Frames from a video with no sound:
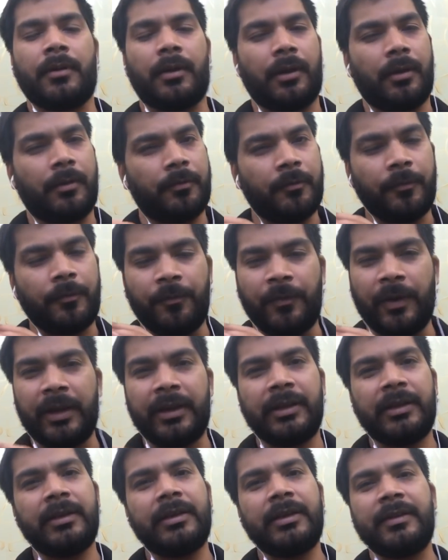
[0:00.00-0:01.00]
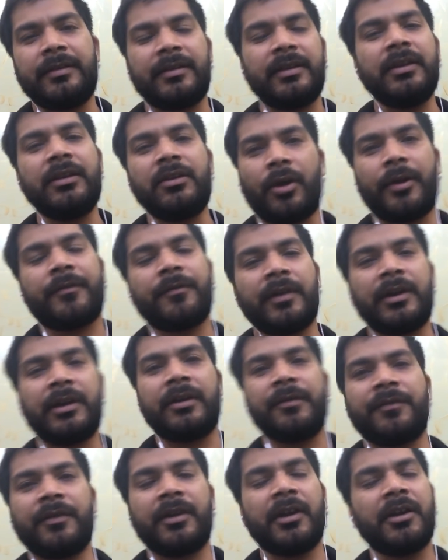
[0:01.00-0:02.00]
very easy, not very
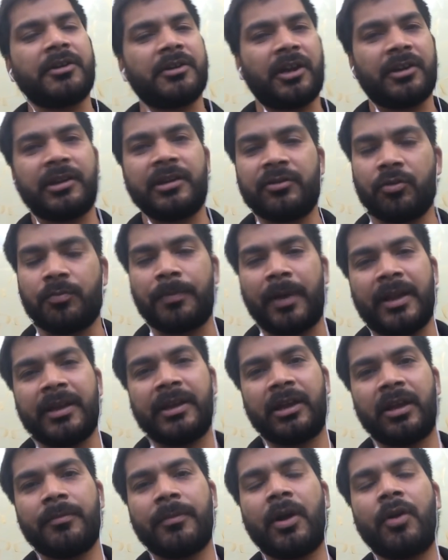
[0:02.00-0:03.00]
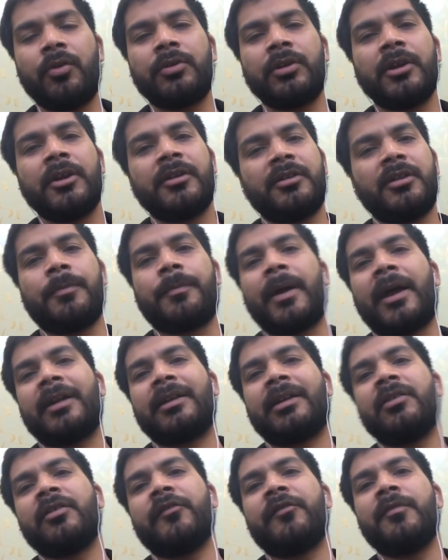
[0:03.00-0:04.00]
difficult, nothing to panic about. The
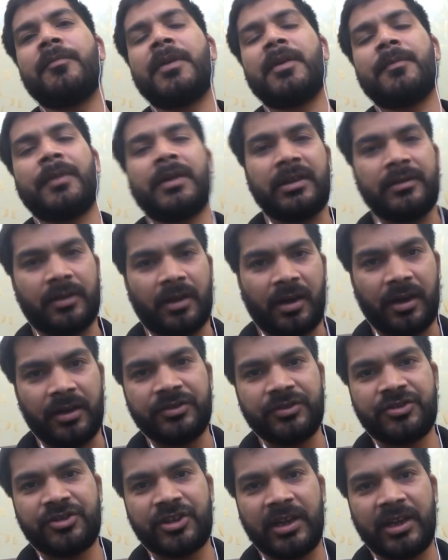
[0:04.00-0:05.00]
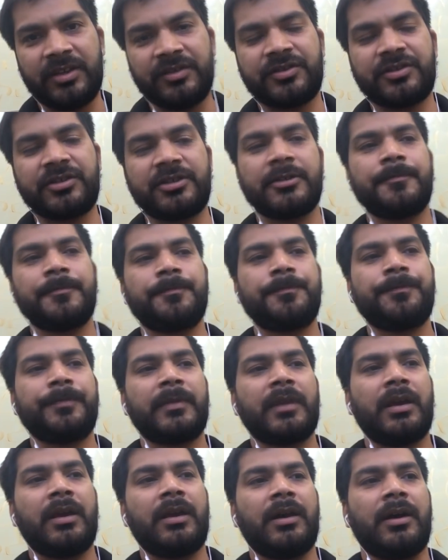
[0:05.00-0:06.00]
pattern of the paper is unchanged.
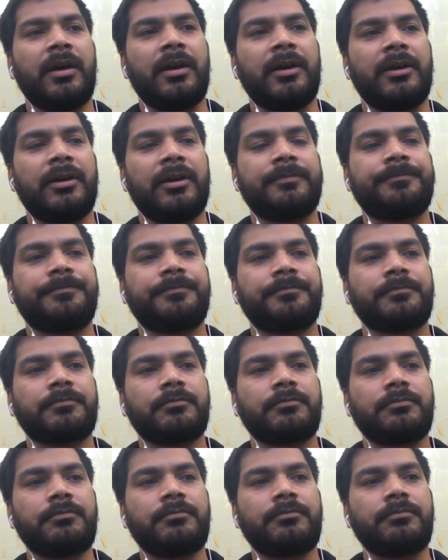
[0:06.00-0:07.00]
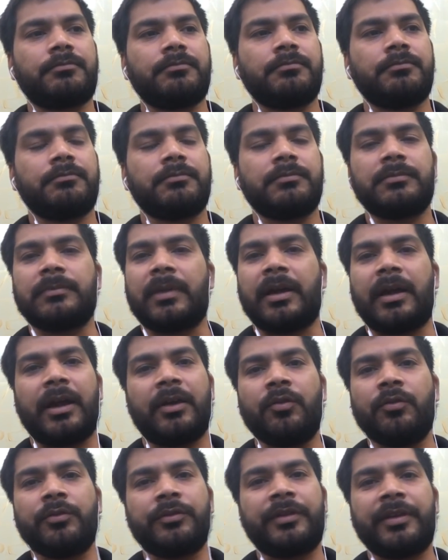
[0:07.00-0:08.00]
I
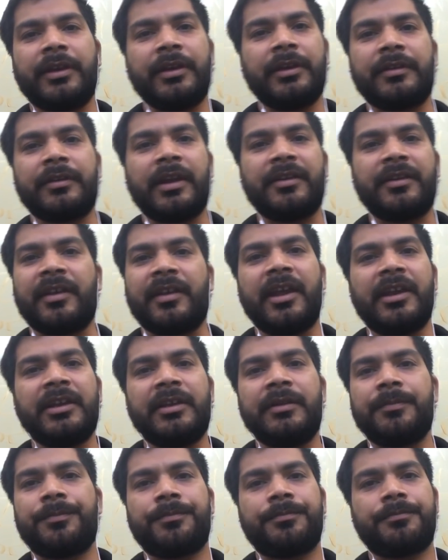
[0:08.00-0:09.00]
don't think there is any